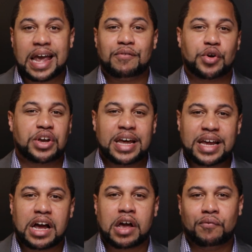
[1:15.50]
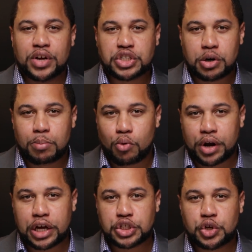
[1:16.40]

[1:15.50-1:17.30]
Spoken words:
If you're getting a conventional mortgage,